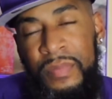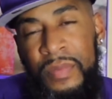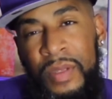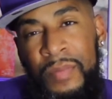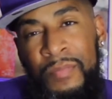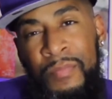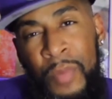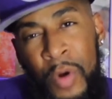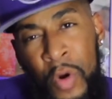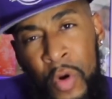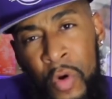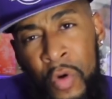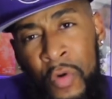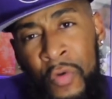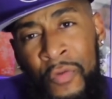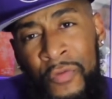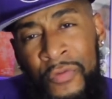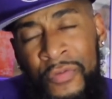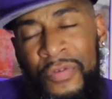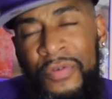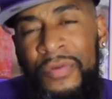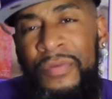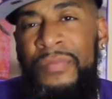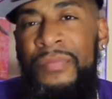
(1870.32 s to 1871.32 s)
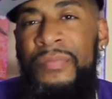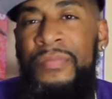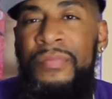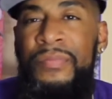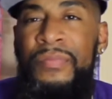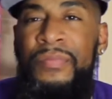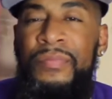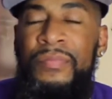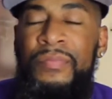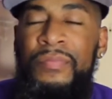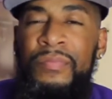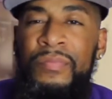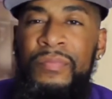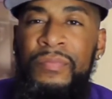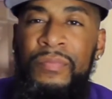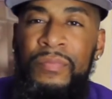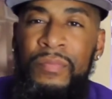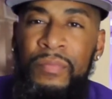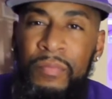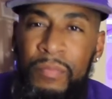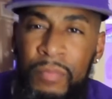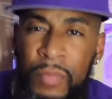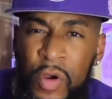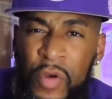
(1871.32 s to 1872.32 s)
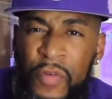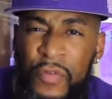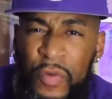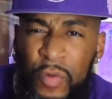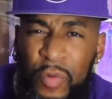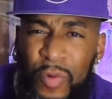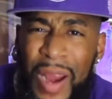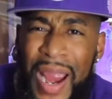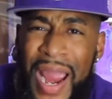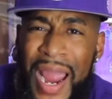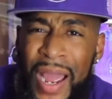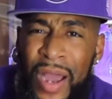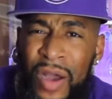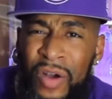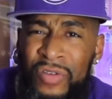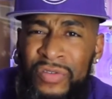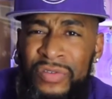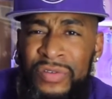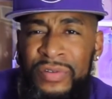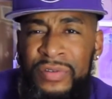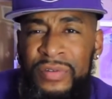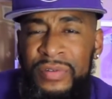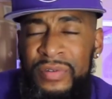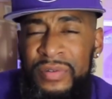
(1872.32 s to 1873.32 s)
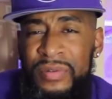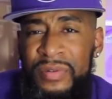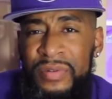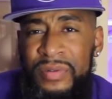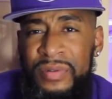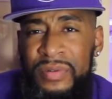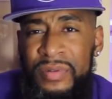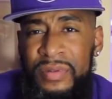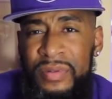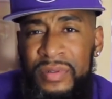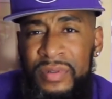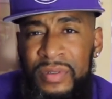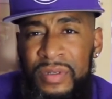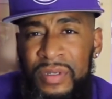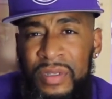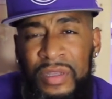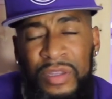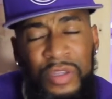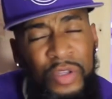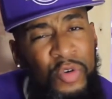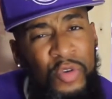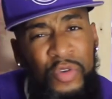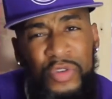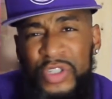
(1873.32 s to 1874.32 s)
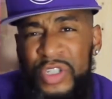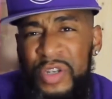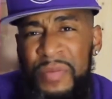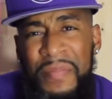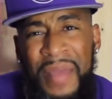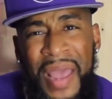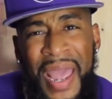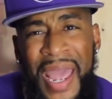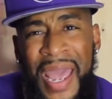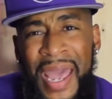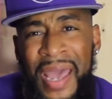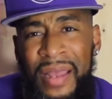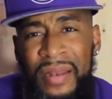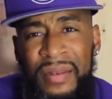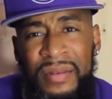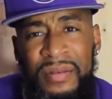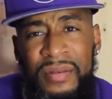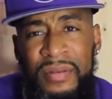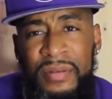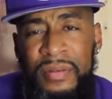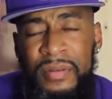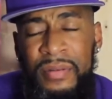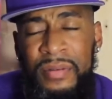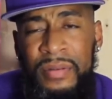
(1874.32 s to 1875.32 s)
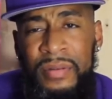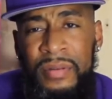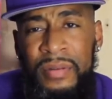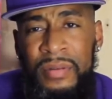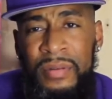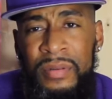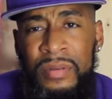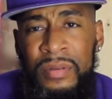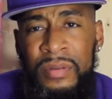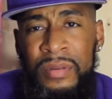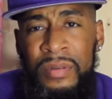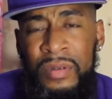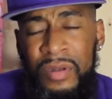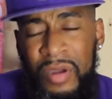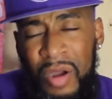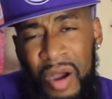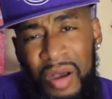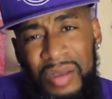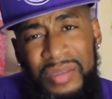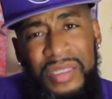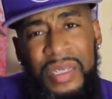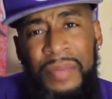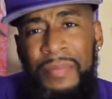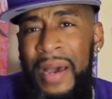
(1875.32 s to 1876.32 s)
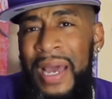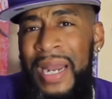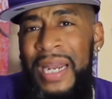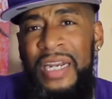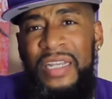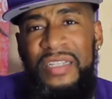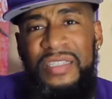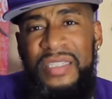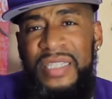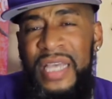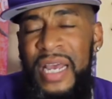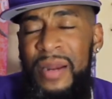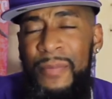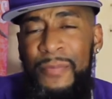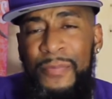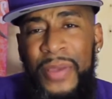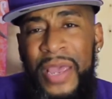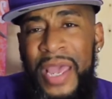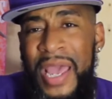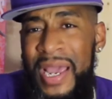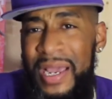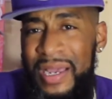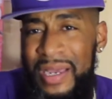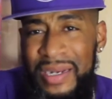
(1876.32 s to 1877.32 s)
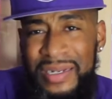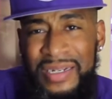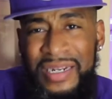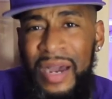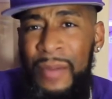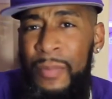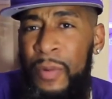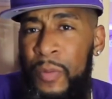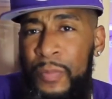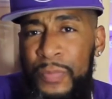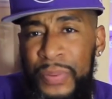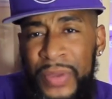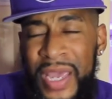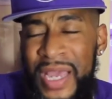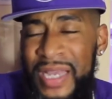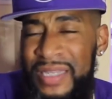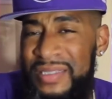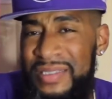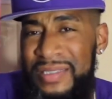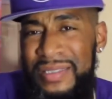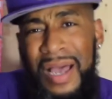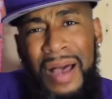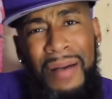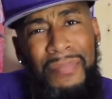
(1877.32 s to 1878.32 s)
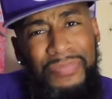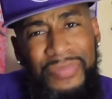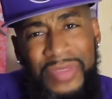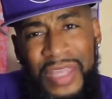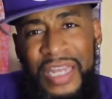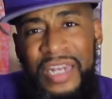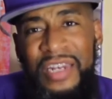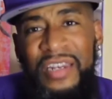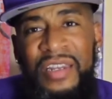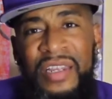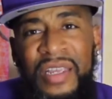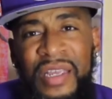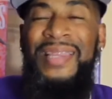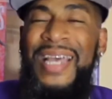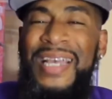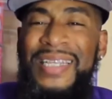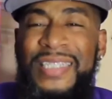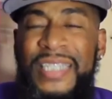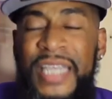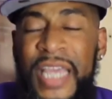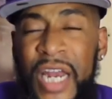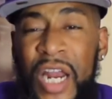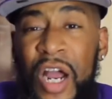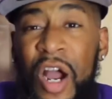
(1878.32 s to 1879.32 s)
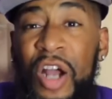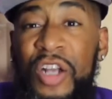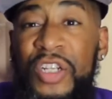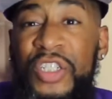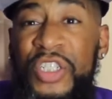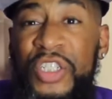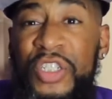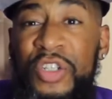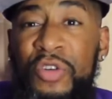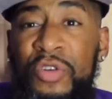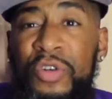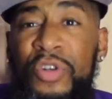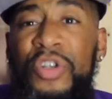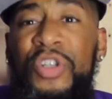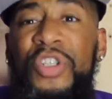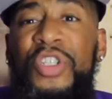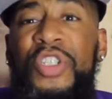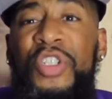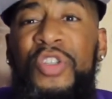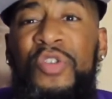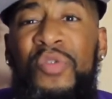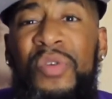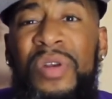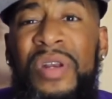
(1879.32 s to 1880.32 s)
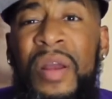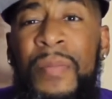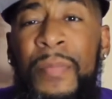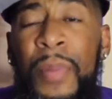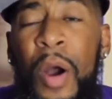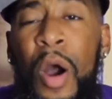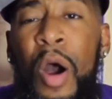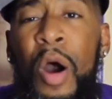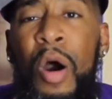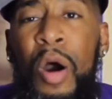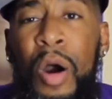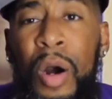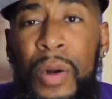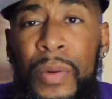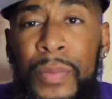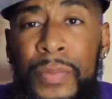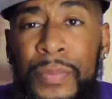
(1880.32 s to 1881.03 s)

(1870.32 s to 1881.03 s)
Move. Move around. Lose your man. Call somebody to set a pick, a double pick, something. Let's get our shooters shooting the ball.